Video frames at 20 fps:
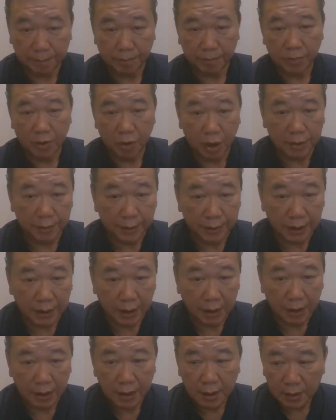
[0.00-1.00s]

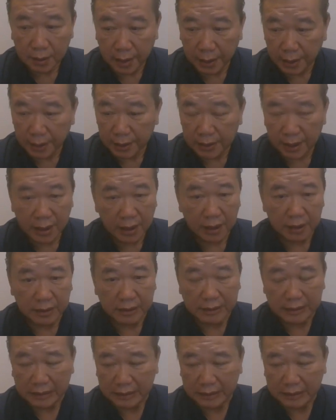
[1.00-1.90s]
hospital. Then they say that